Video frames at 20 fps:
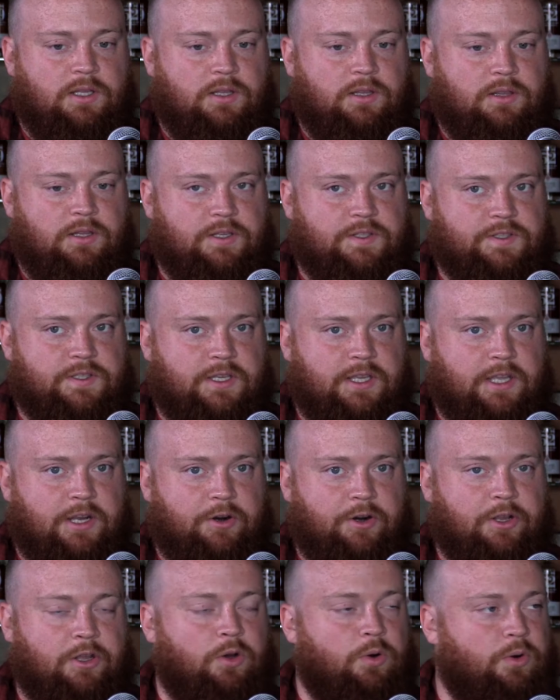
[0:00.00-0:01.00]
this
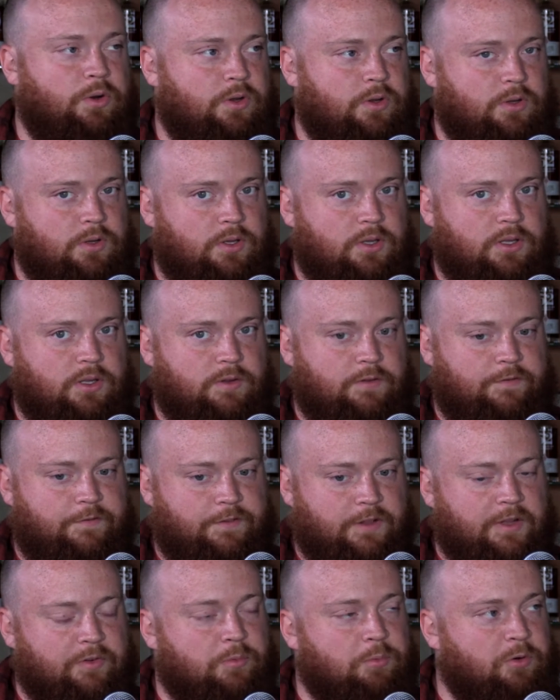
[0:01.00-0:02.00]
Gary Oak
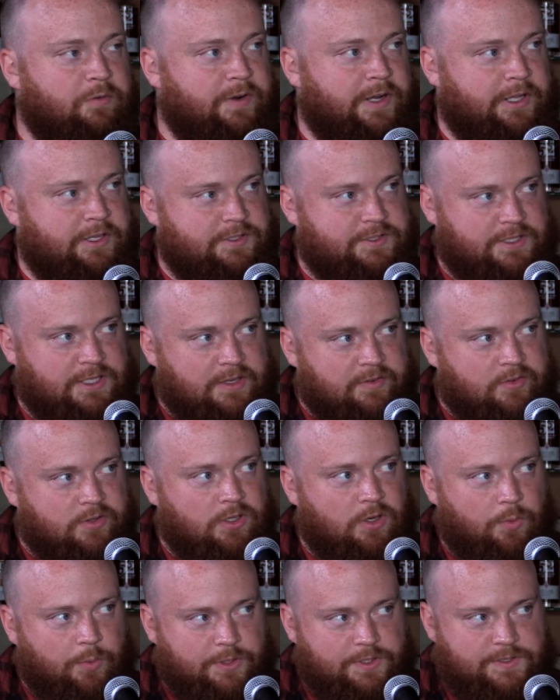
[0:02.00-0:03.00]
flavor profile is, even
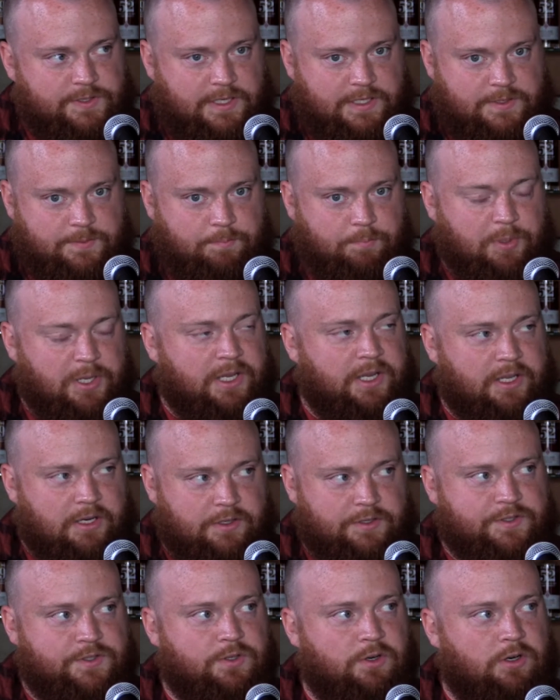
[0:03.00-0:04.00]
though it's big and
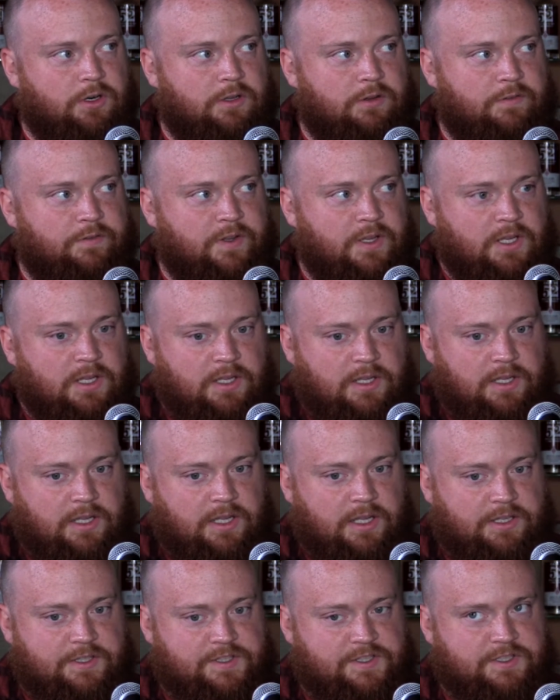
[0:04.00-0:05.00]
assertive,
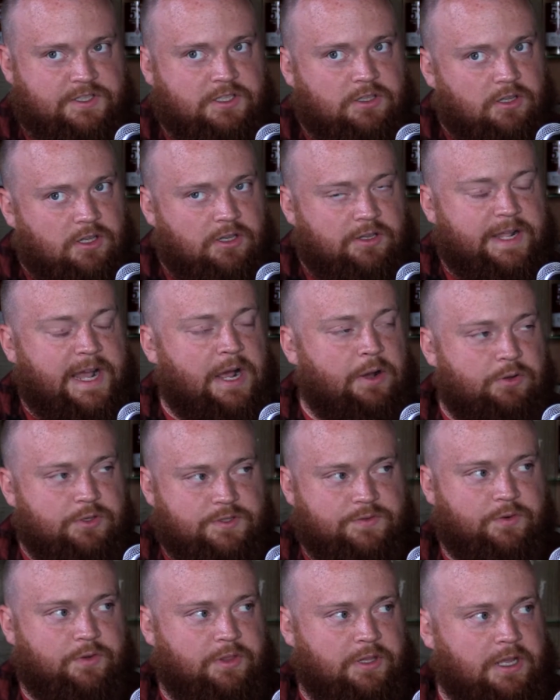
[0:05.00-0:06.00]
it still allows
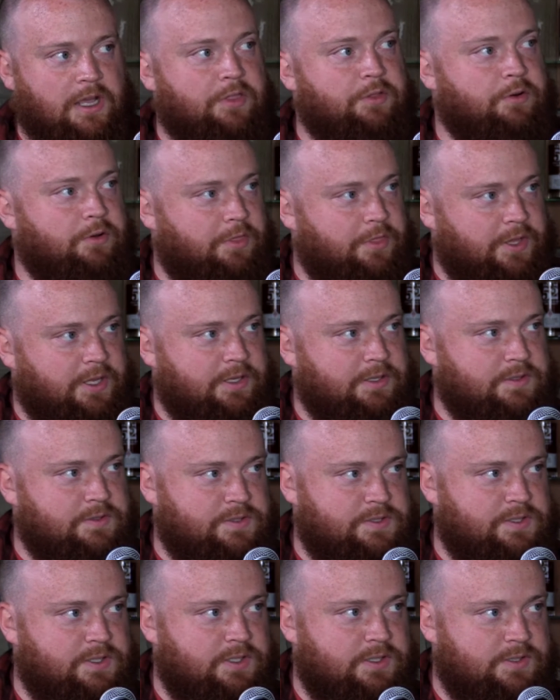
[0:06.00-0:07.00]
for the other
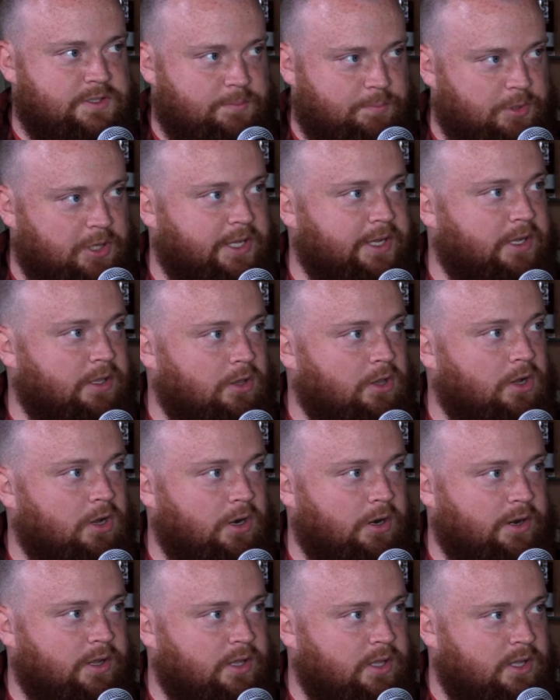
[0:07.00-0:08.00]
things to play
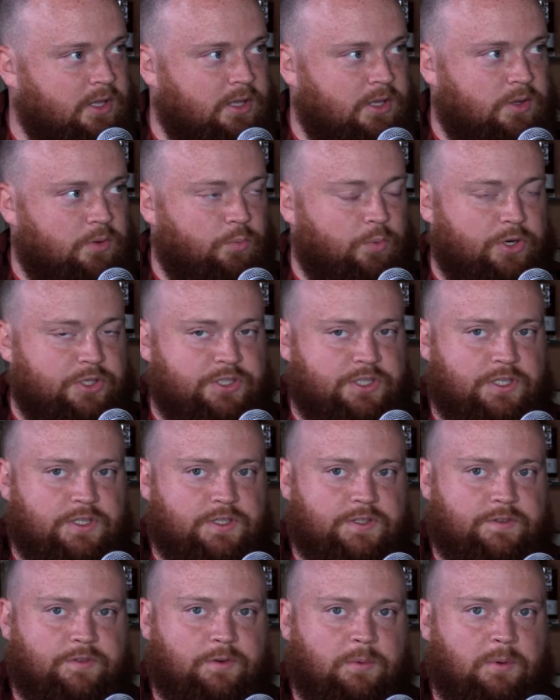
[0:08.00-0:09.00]
along, which
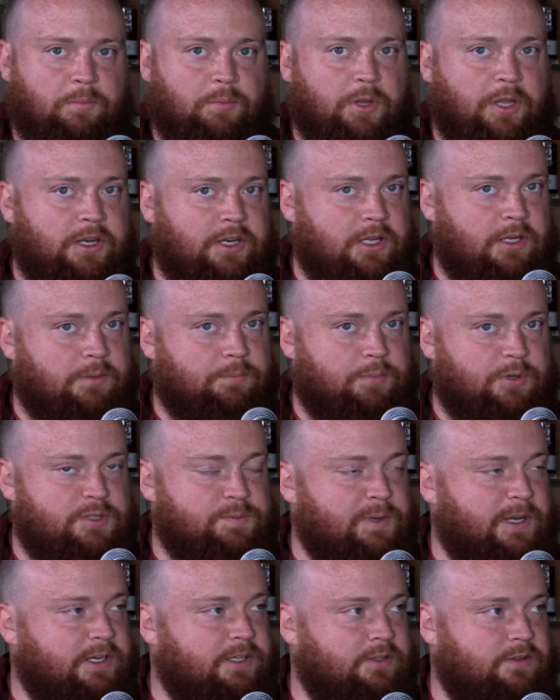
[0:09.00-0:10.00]
is, from a blending
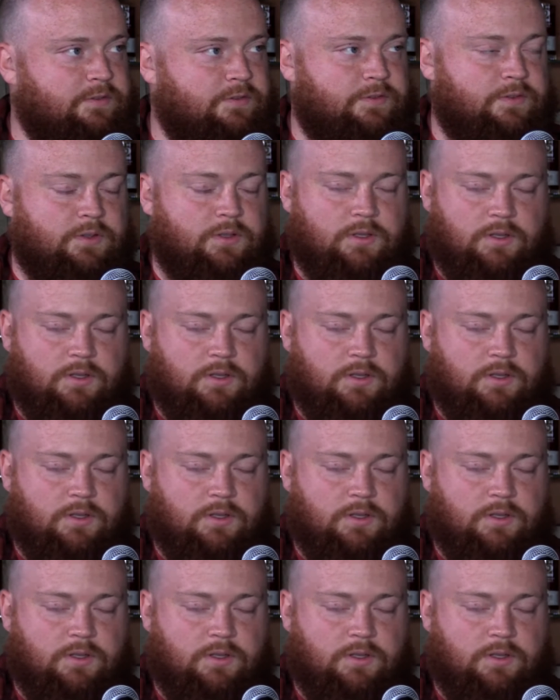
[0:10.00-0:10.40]
perspective,